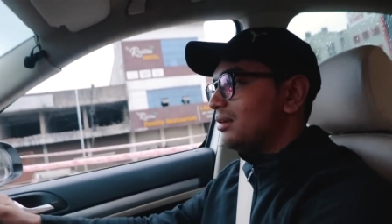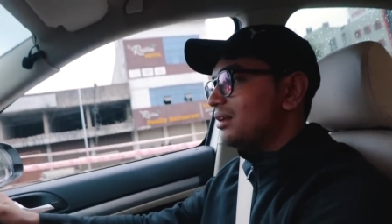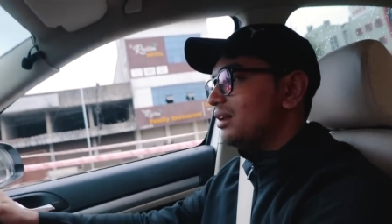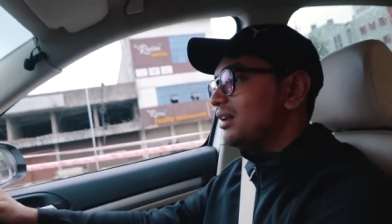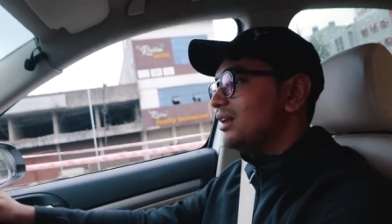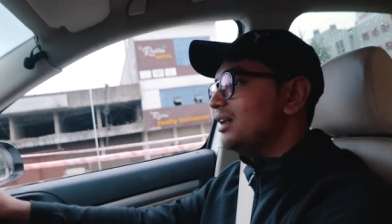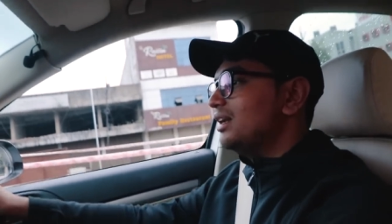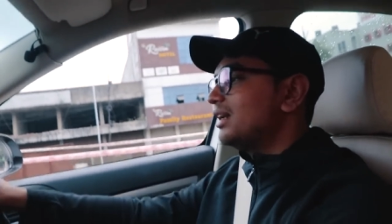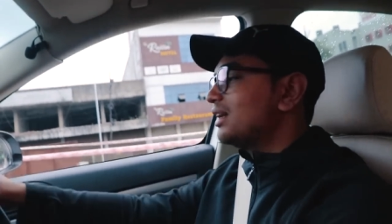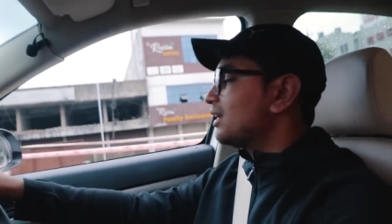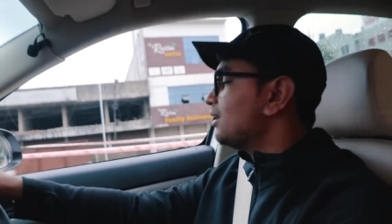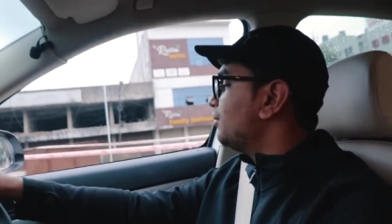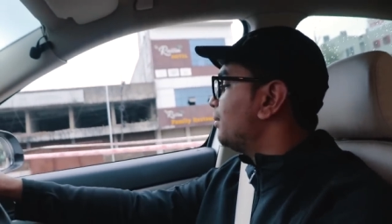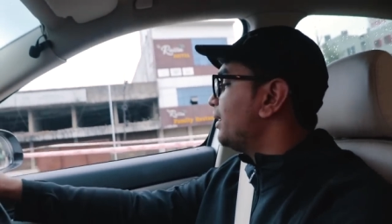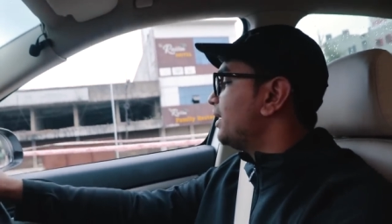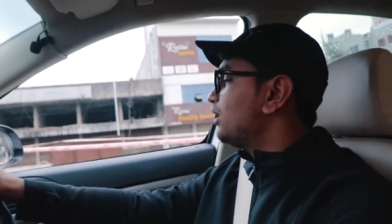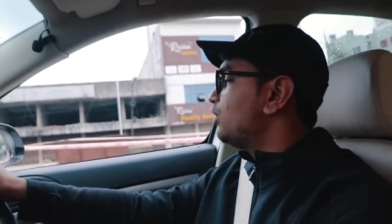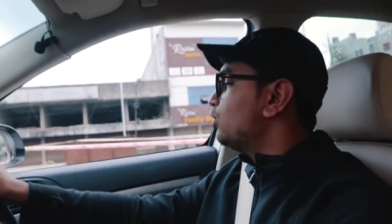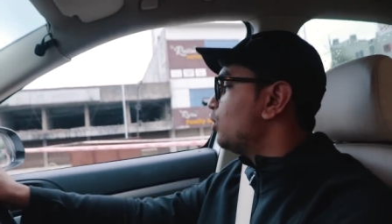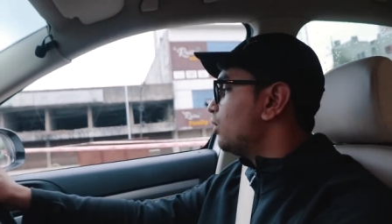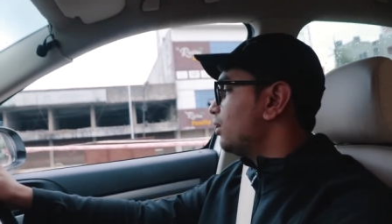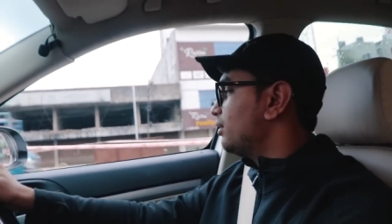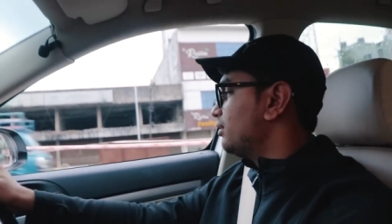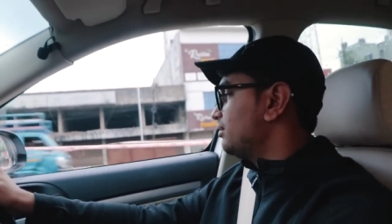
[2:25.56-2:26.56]
little bit
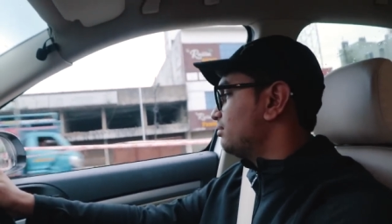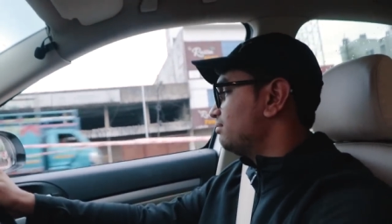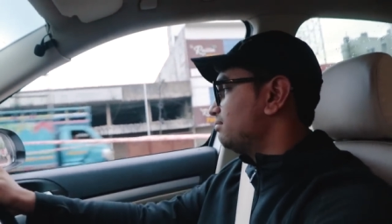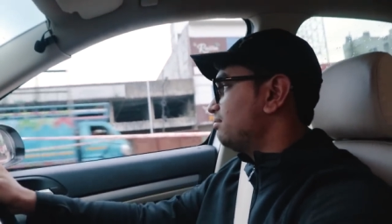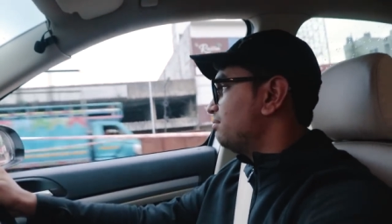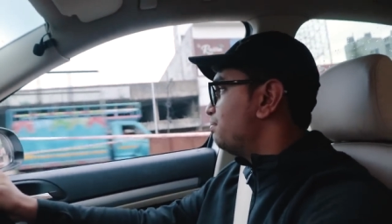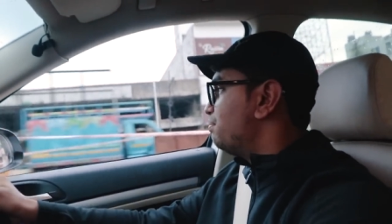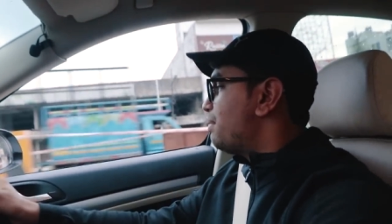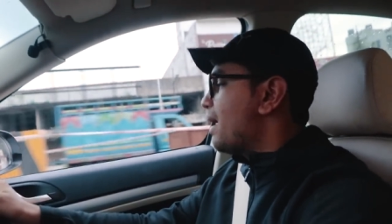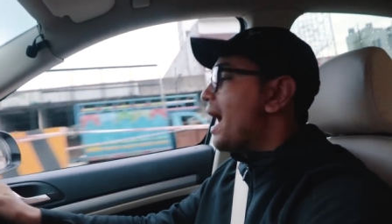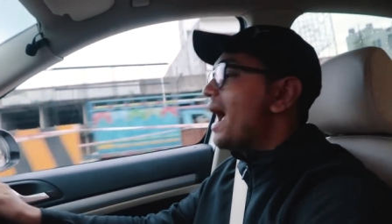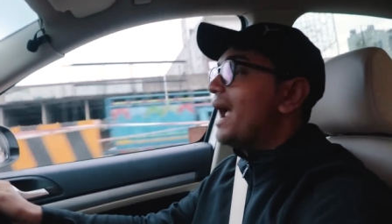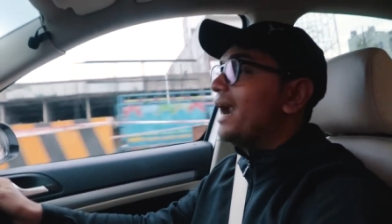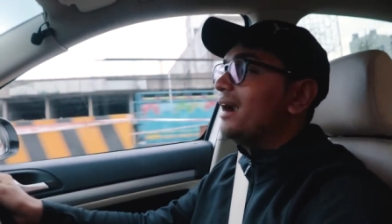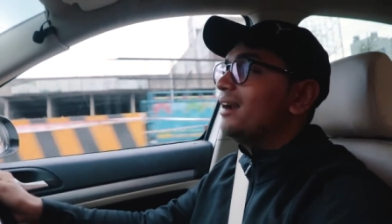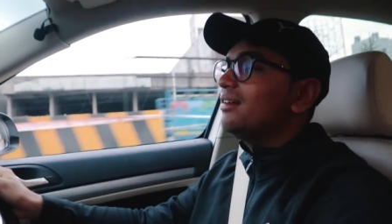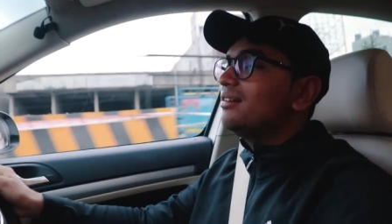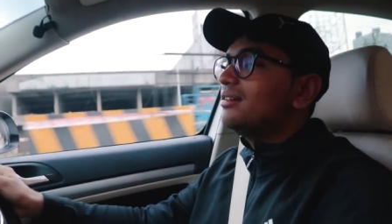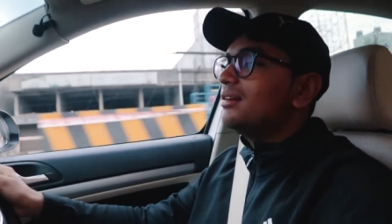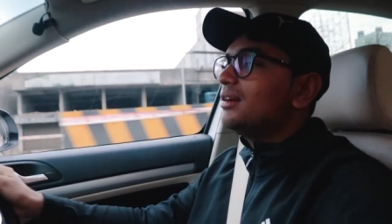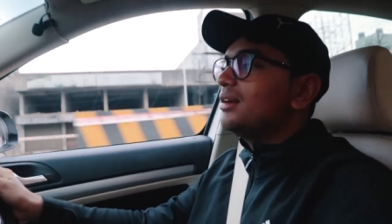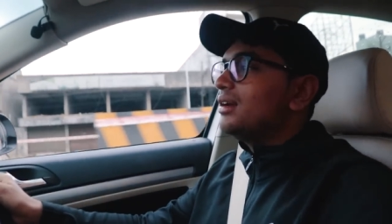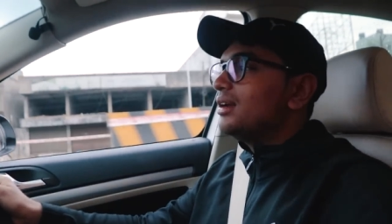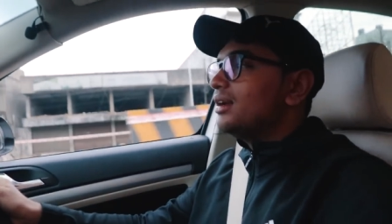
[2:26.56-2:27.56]
bad.
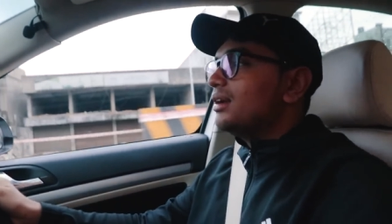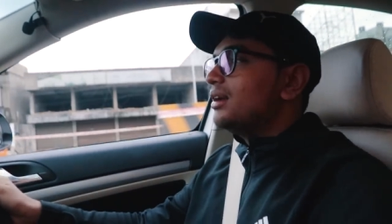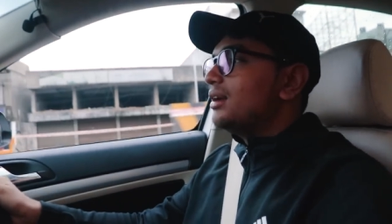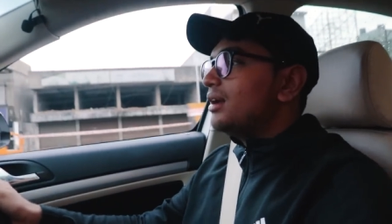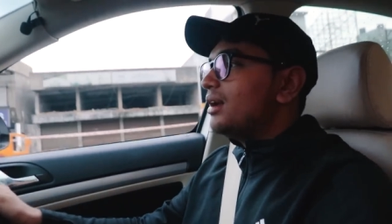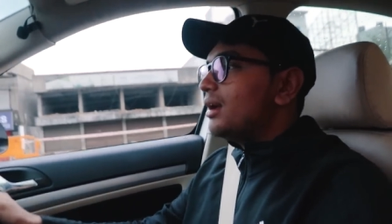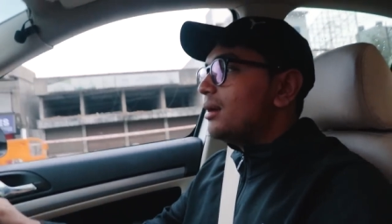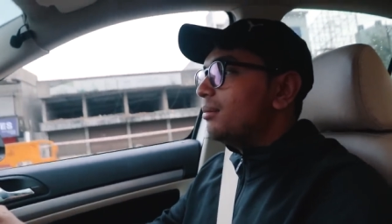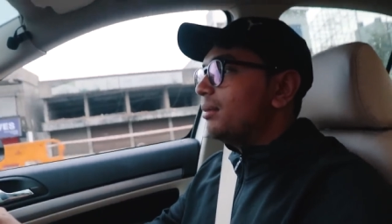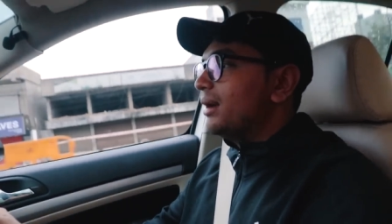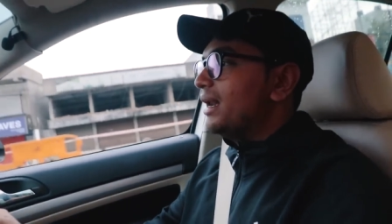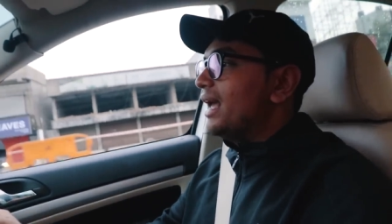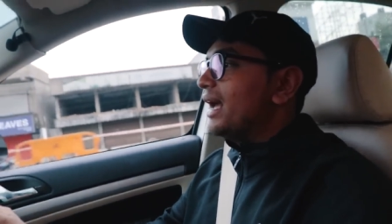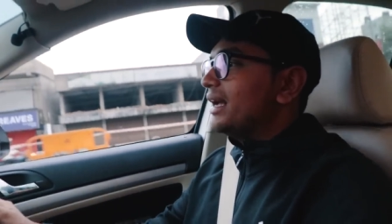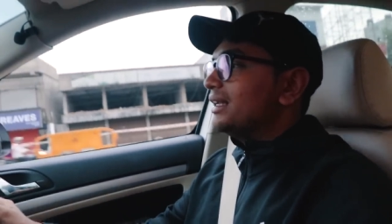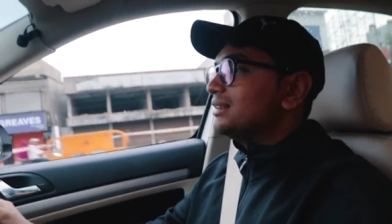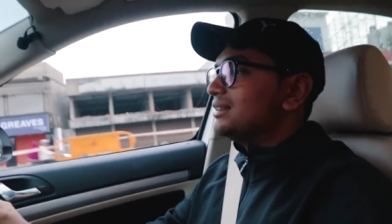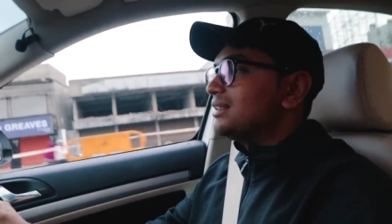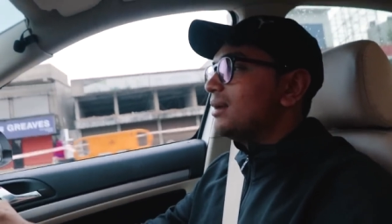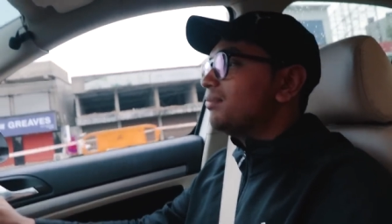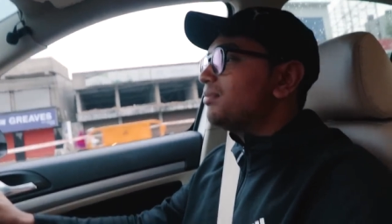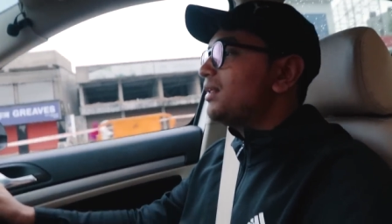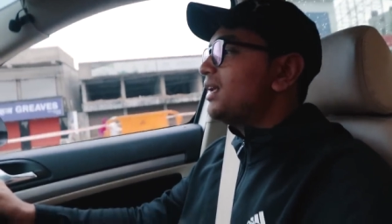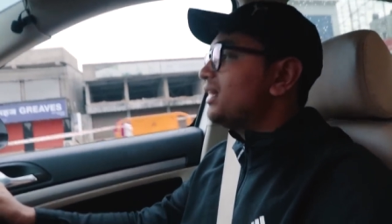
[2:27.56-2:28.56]
But yeah,
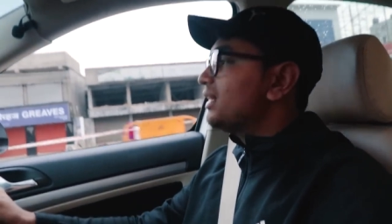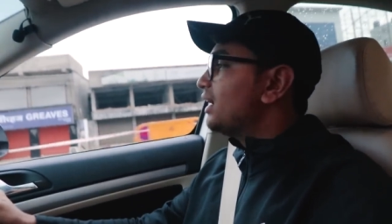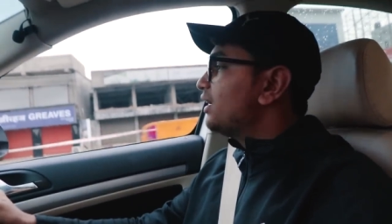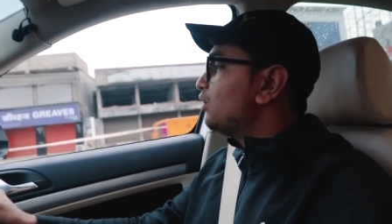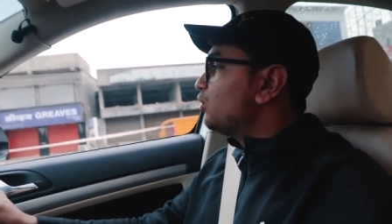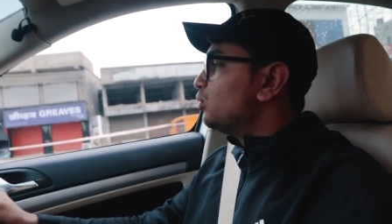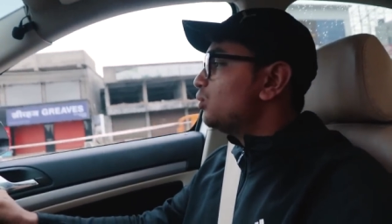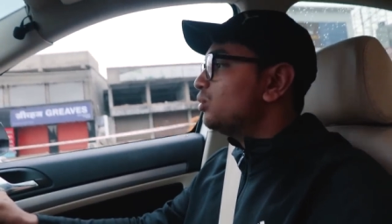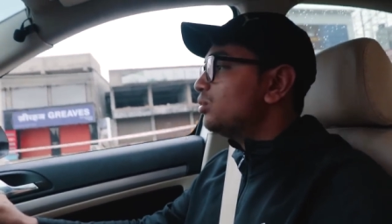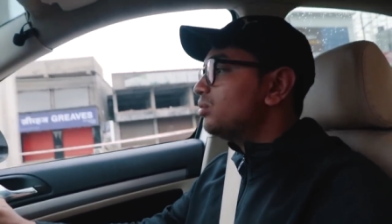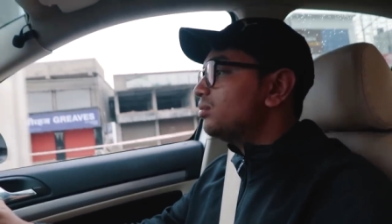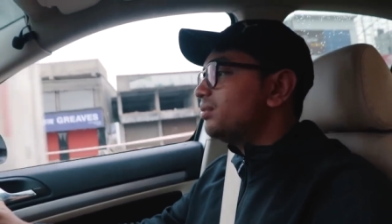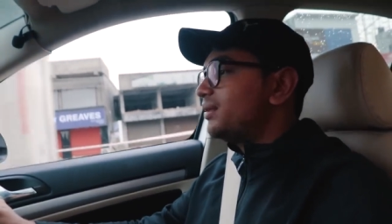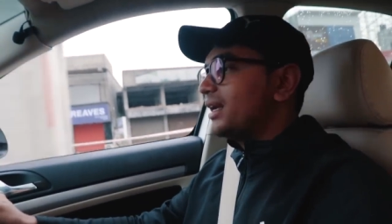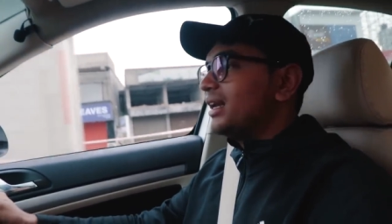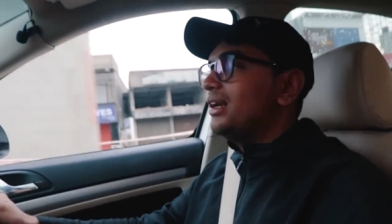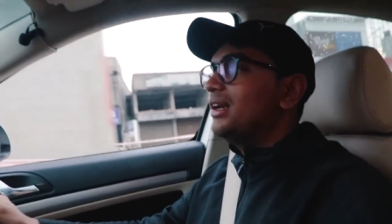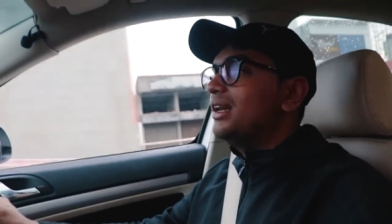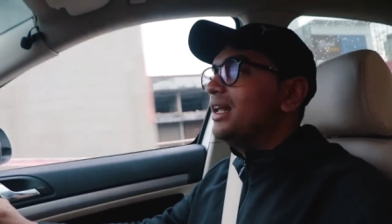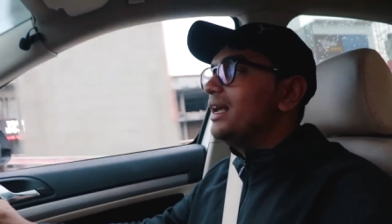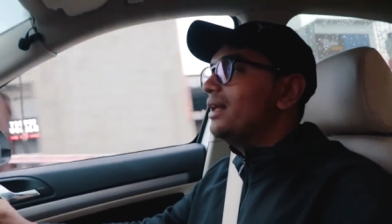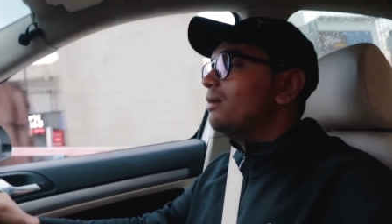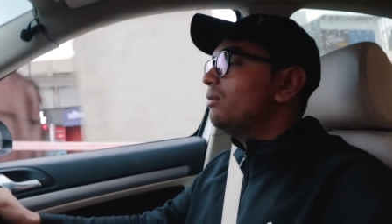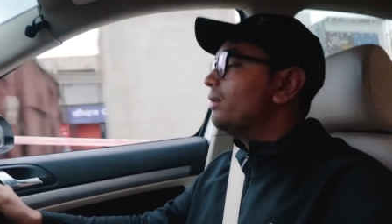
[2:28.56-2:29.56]
it's something that you
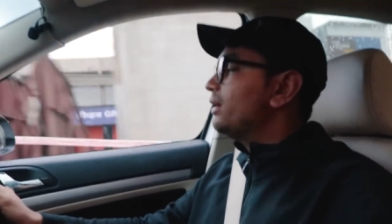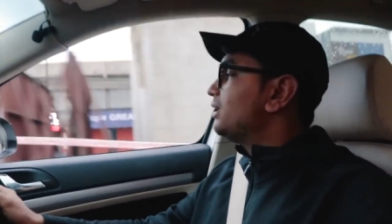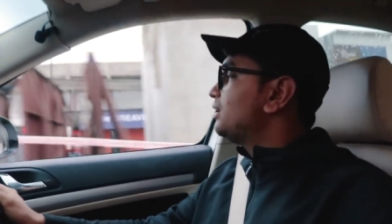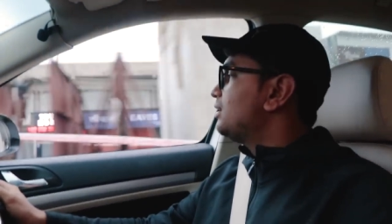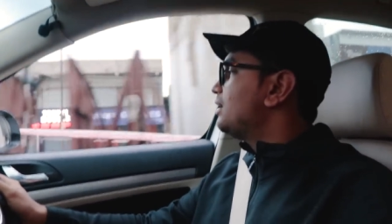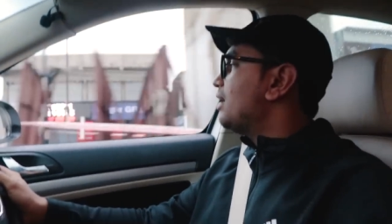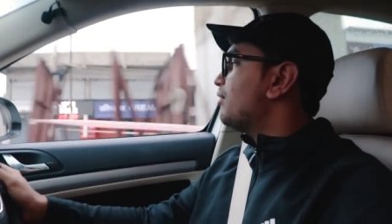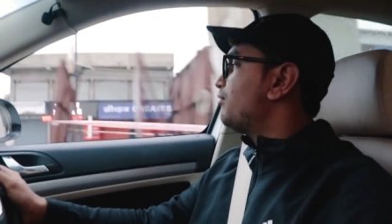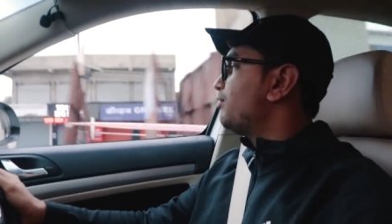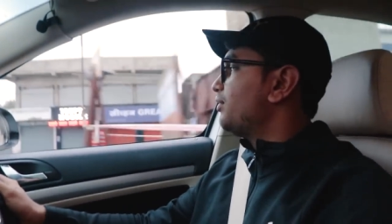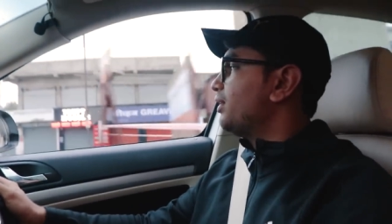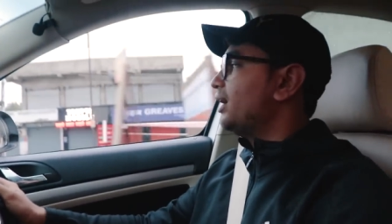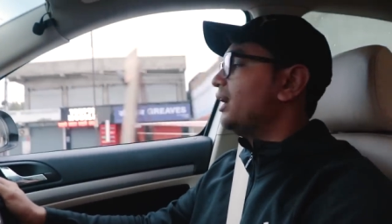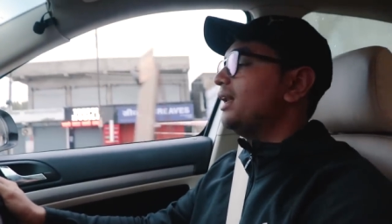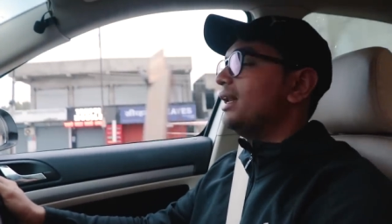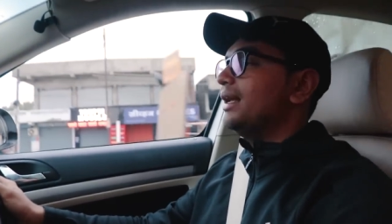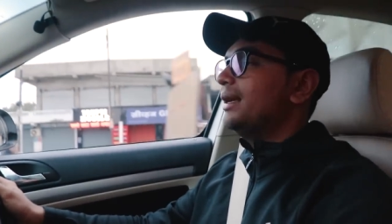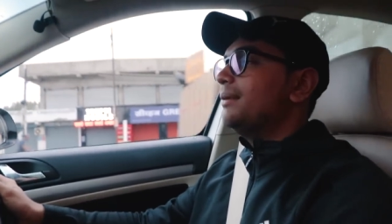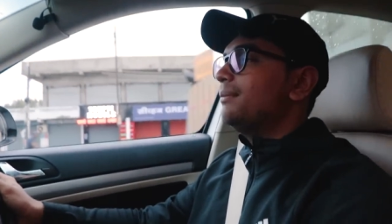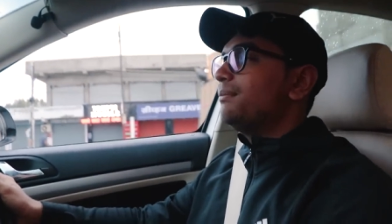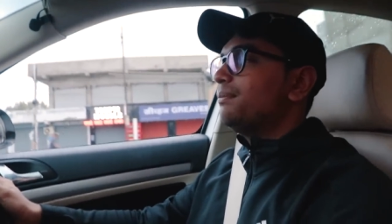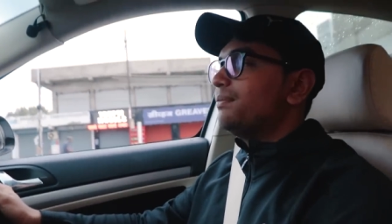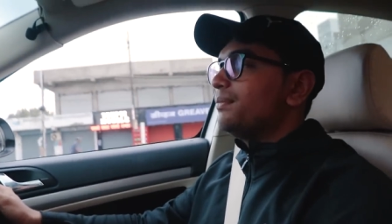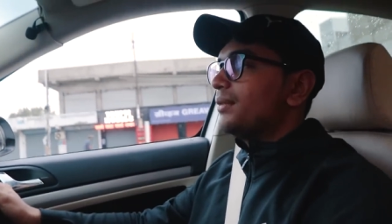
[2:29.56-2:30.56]
can deal with definitely.